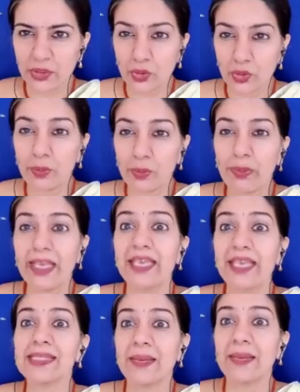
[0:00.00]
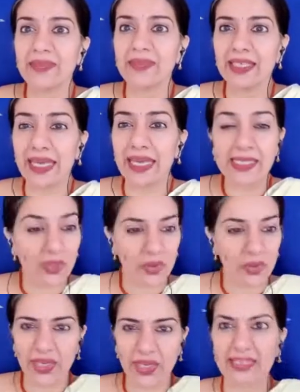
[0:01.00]
You play something else or
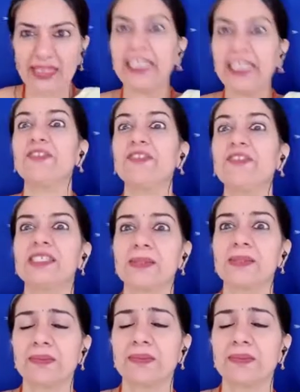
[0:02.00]
you can leave this.